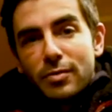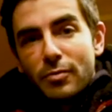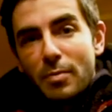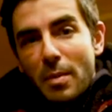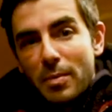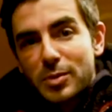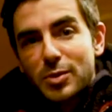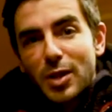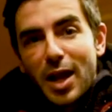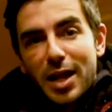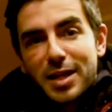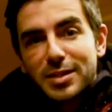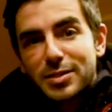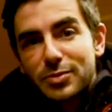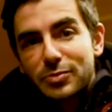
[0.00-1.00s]
Remember to
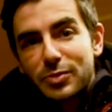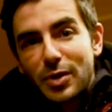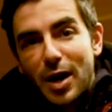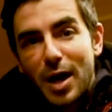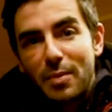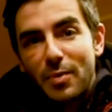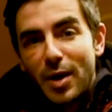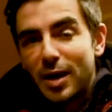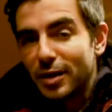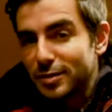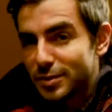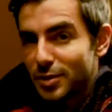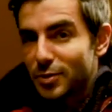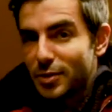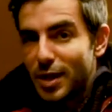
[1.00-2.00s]
like and subscribe, and I'll
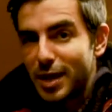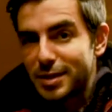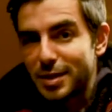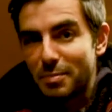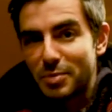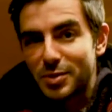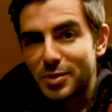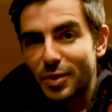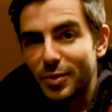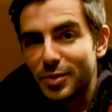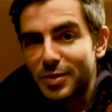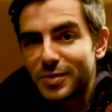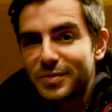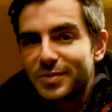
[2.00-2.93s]
see you in the next episode.